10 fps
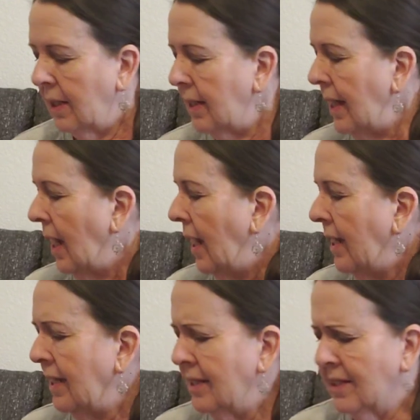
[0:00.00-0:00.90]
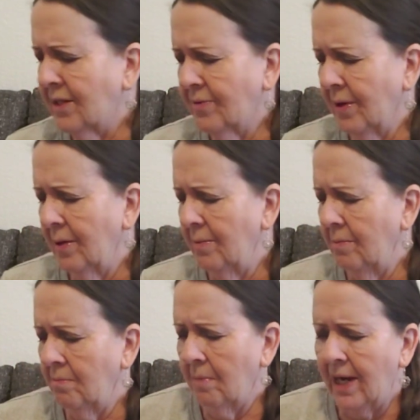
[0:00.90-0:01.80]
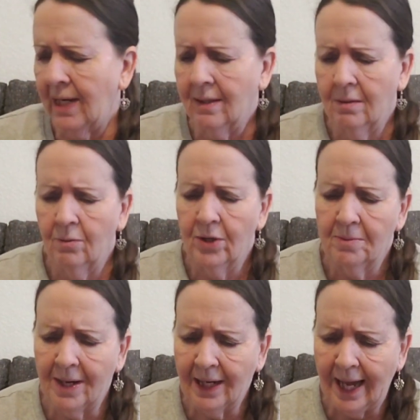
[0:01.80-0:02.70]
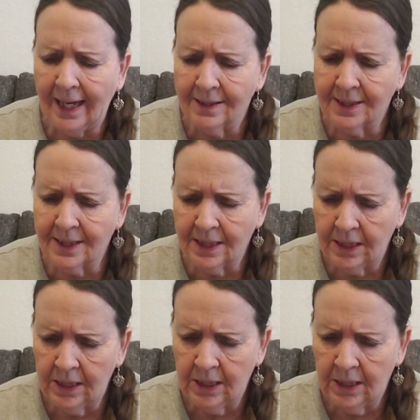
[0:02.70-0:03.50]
Yeah, I got this from one of my last